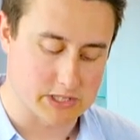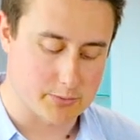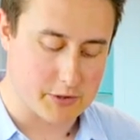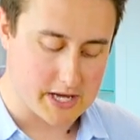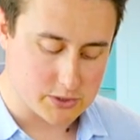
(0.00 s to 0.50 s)
I'll
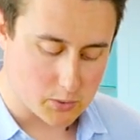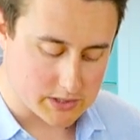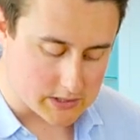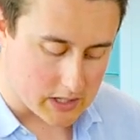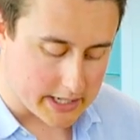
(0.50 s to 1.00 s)
put that to one
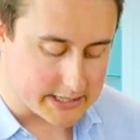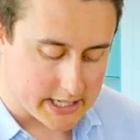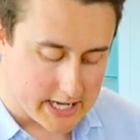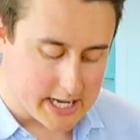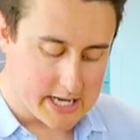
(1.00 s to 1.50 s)
side.
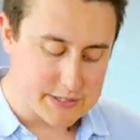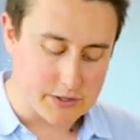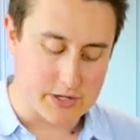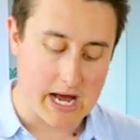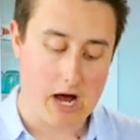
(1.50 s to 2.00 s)

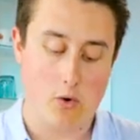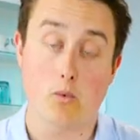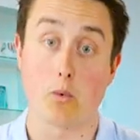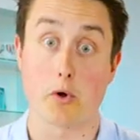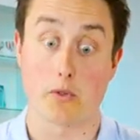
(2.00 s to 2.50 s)
So now
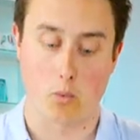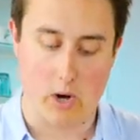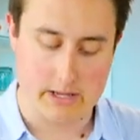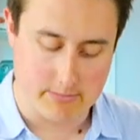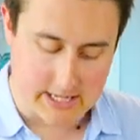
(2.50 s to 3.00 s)
we're at the
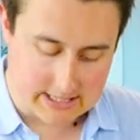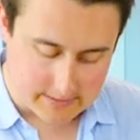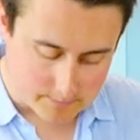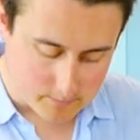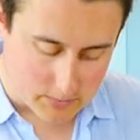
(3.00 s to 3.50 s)
white meat.
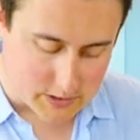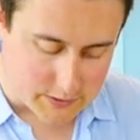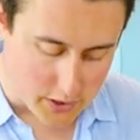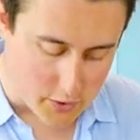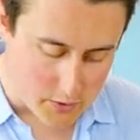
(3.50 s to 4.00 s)

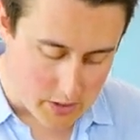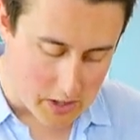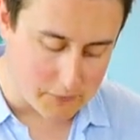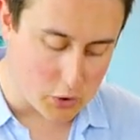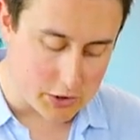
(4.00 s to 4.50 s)
So
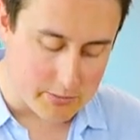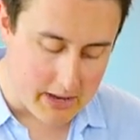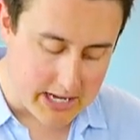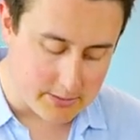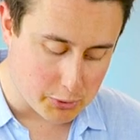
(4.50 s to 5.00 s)
I've got the
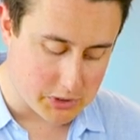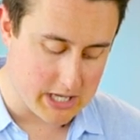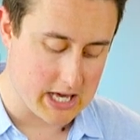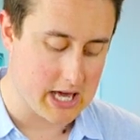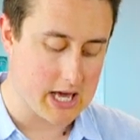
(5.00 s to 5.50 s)
main body
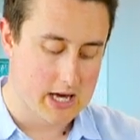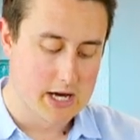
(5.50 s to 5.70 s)
here.